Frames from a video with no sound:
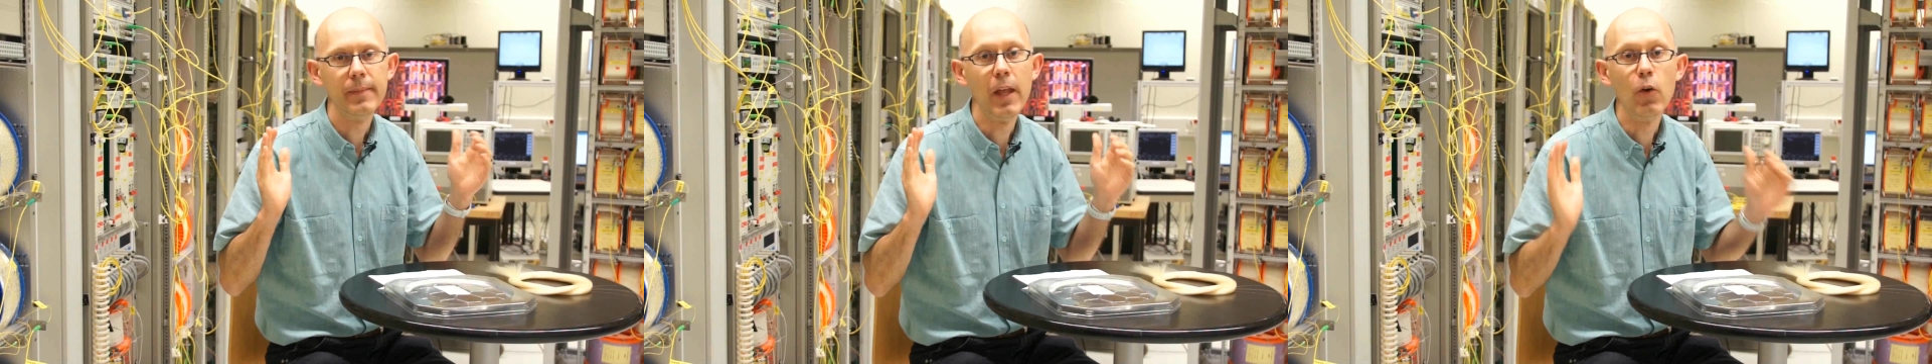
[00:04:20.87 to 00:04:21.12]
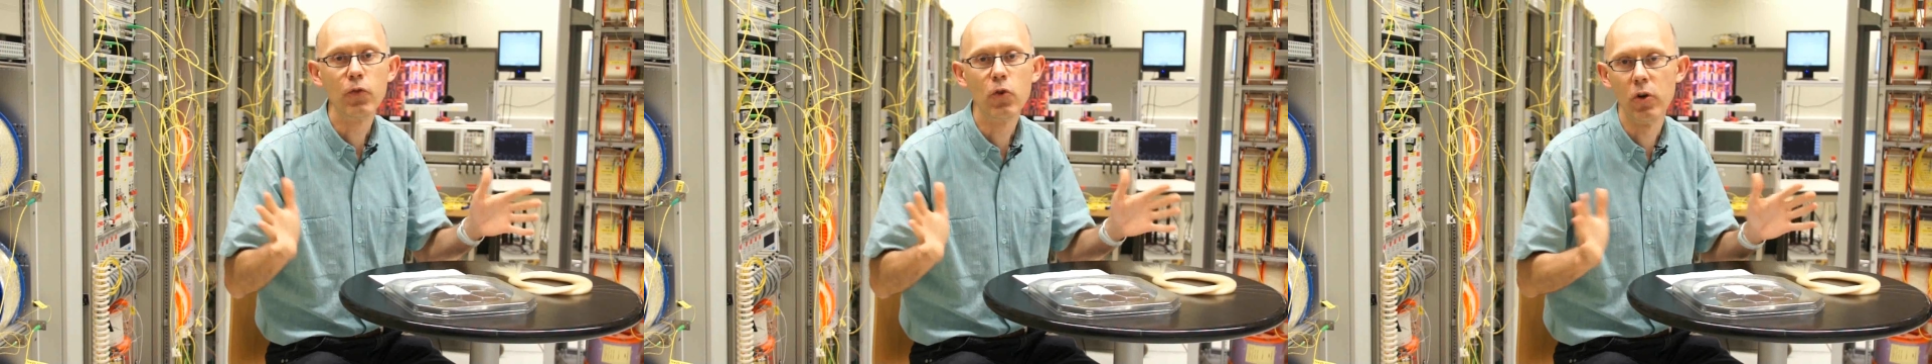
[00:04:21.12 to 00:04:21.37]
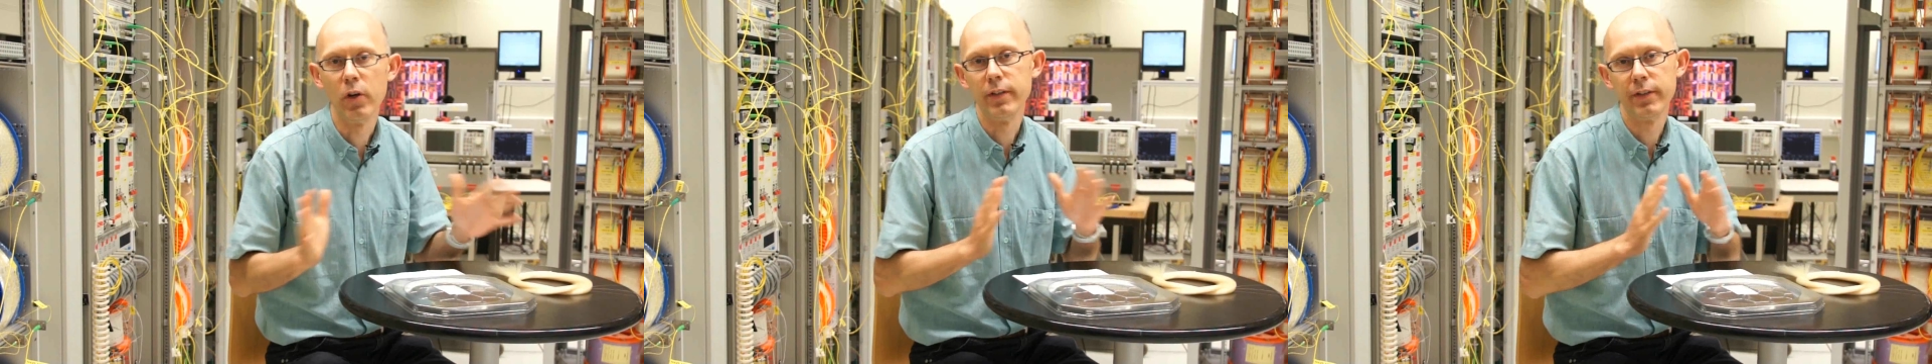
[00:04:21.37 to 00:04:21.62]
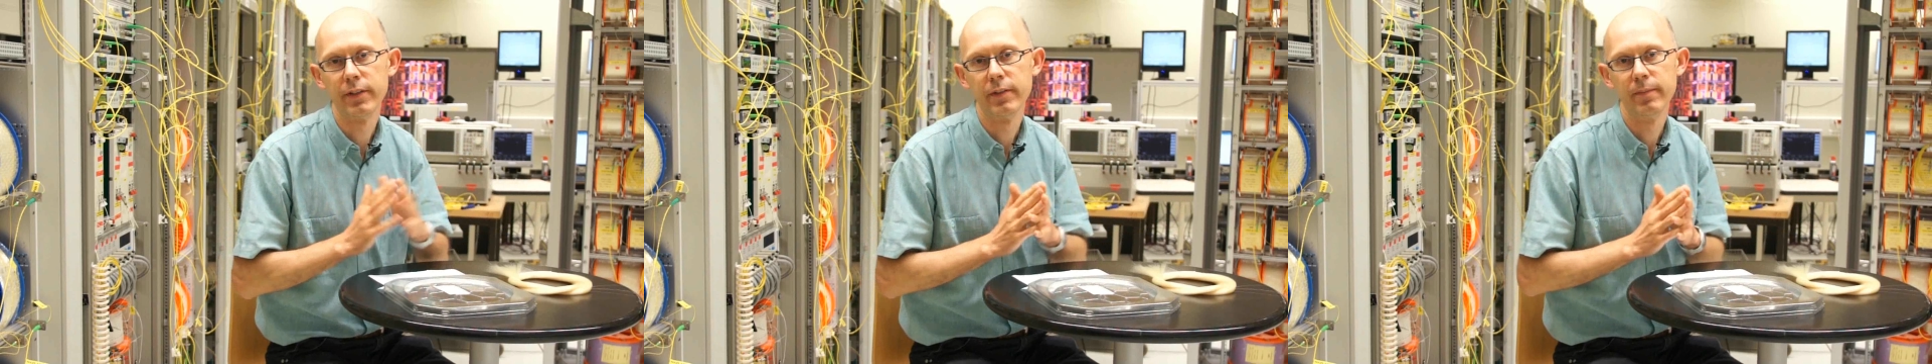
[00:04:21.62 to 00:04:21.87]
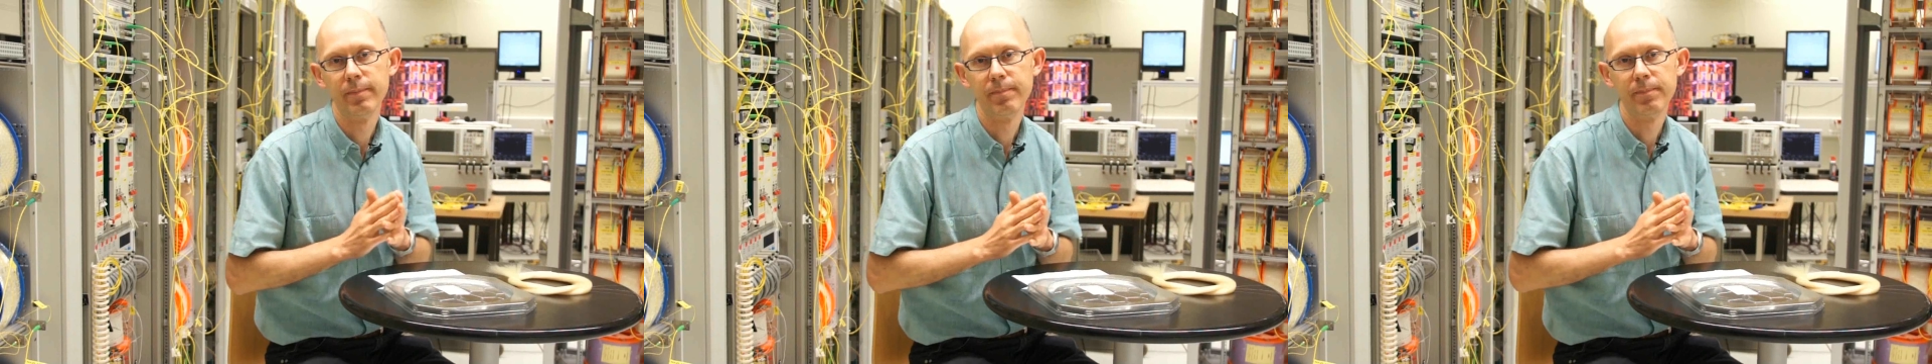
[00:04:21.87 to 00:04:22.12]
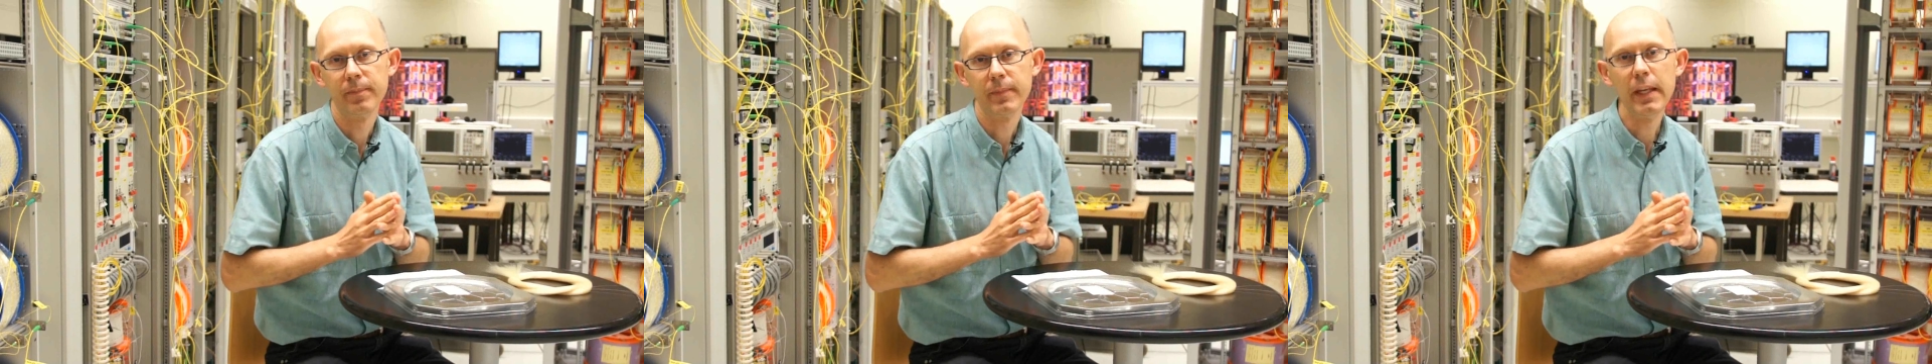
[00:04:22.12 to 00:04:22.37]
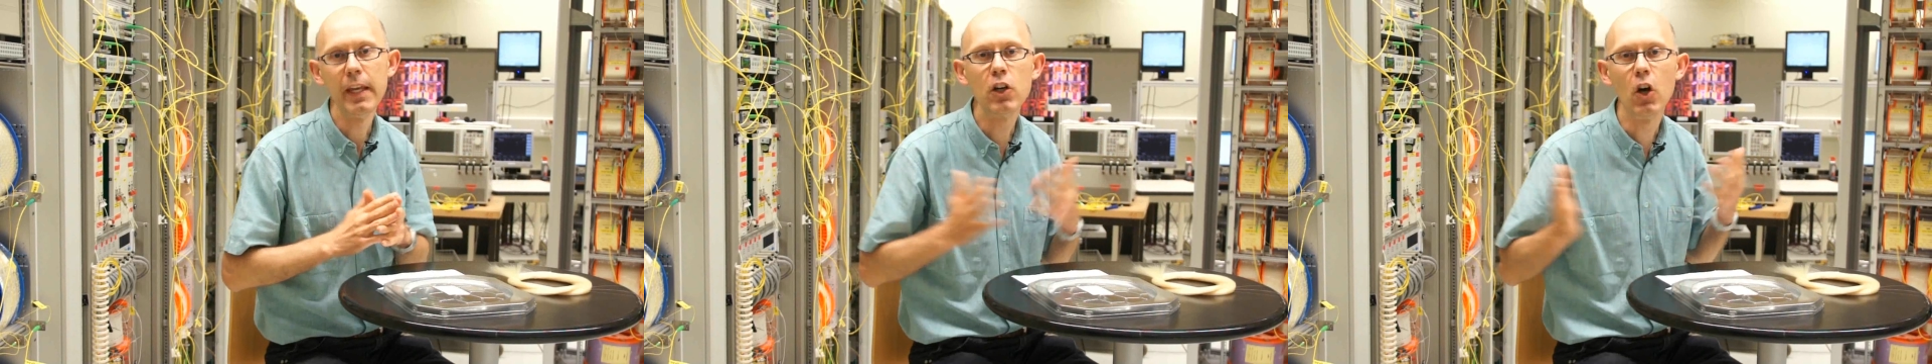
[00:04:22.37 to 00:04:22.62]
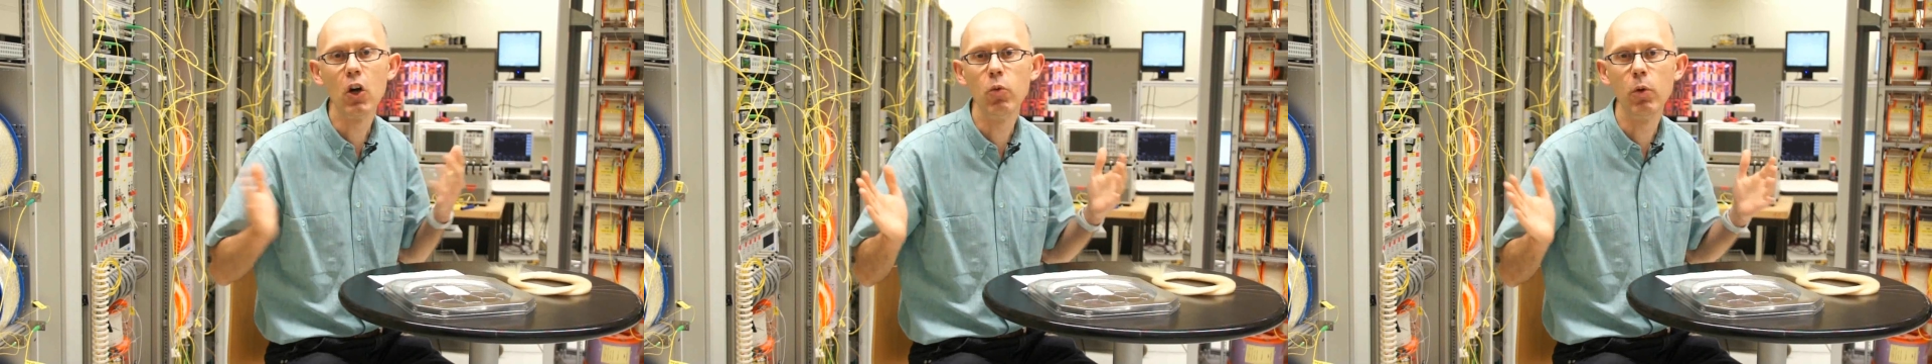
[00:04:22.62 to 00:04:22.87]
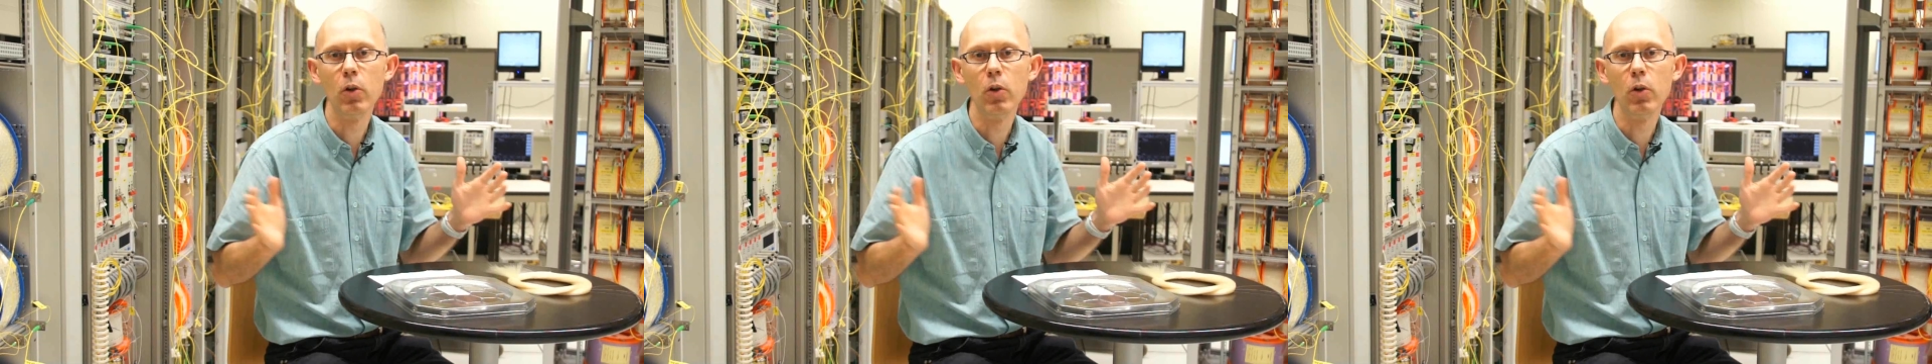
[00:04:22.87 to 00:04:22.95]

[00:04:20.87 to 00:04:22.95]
And of course, ECOC